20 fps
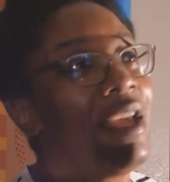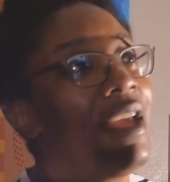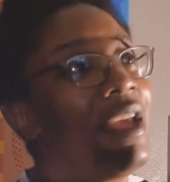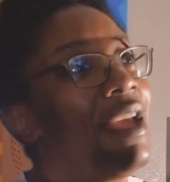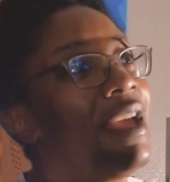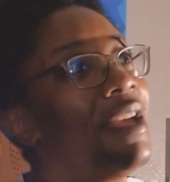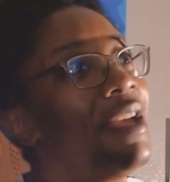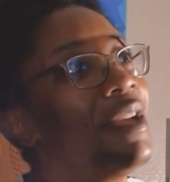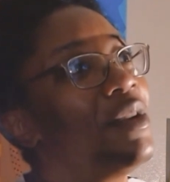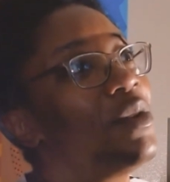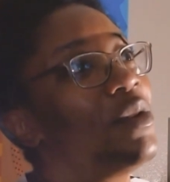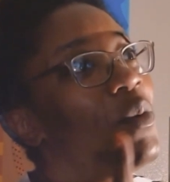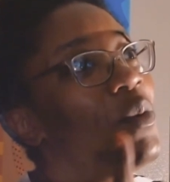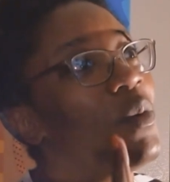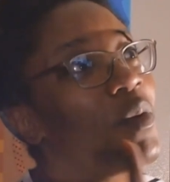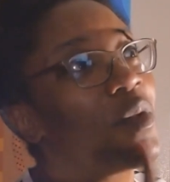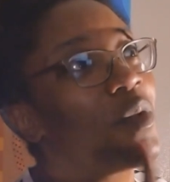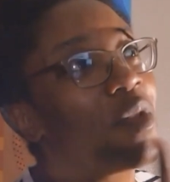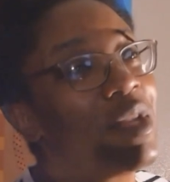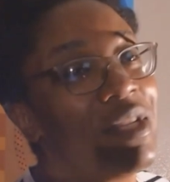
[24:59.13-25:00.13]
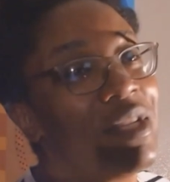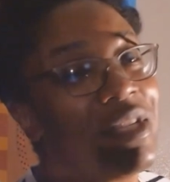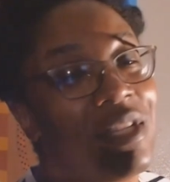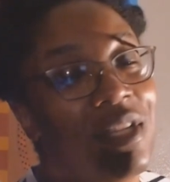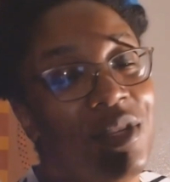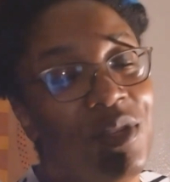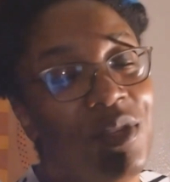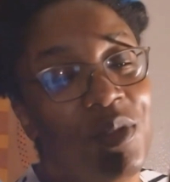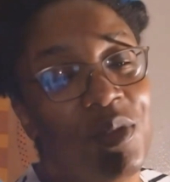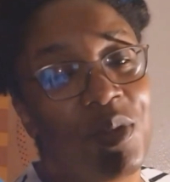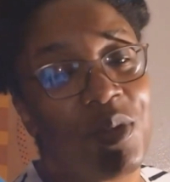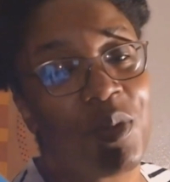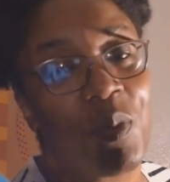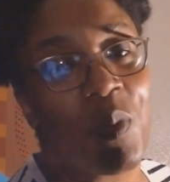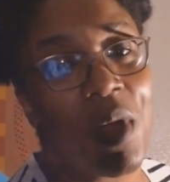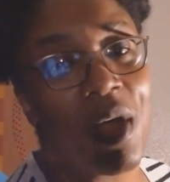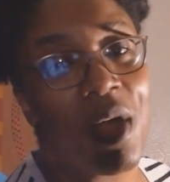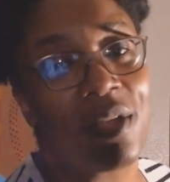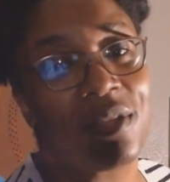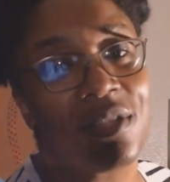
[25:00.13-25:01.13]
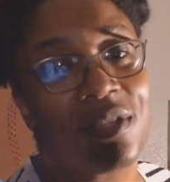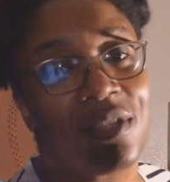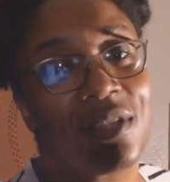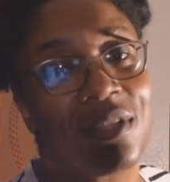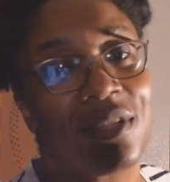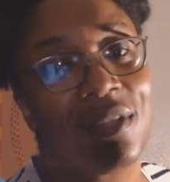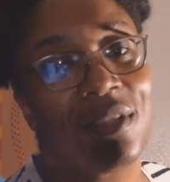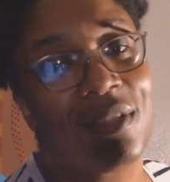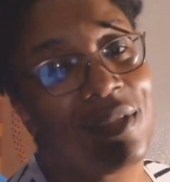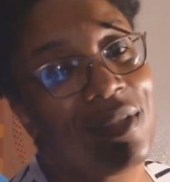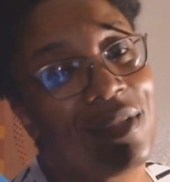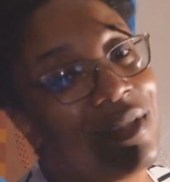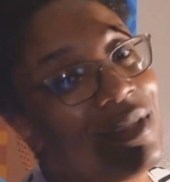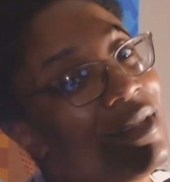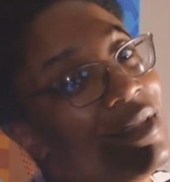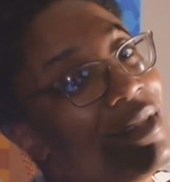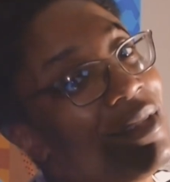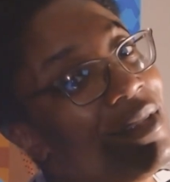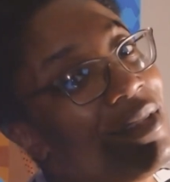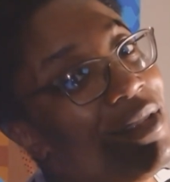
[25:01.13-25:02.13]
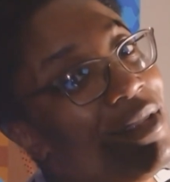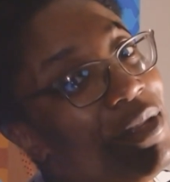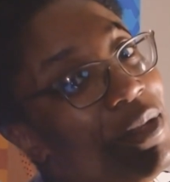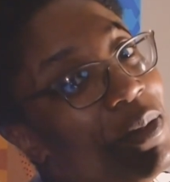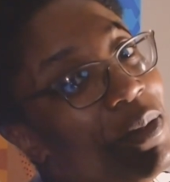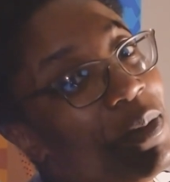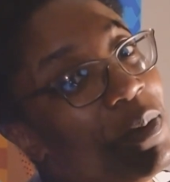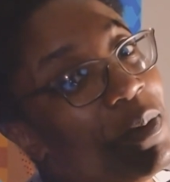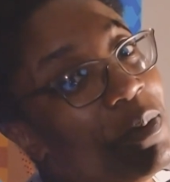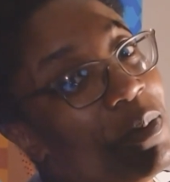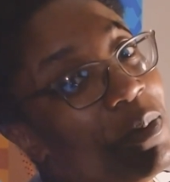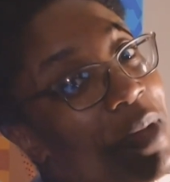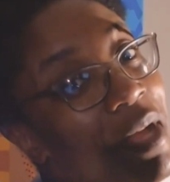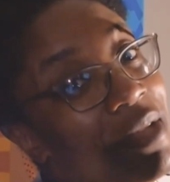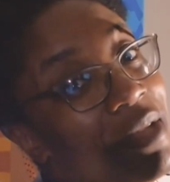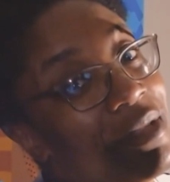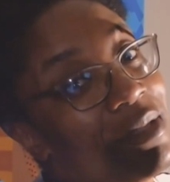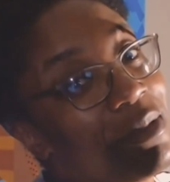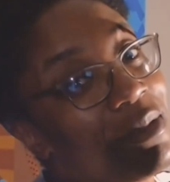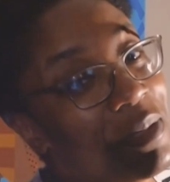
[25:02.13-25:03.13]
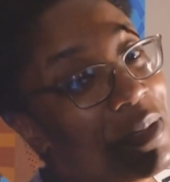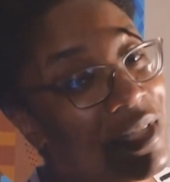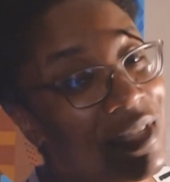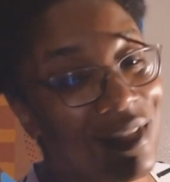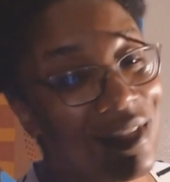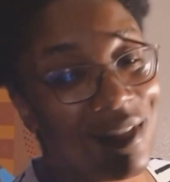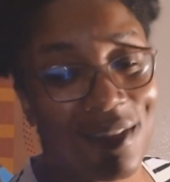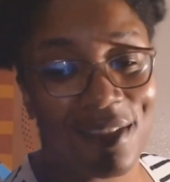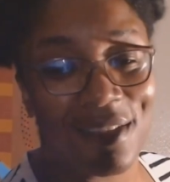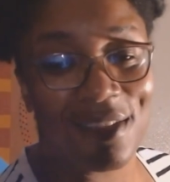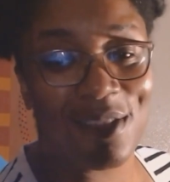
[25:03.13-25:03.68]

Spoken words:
and continue to watch you possibly on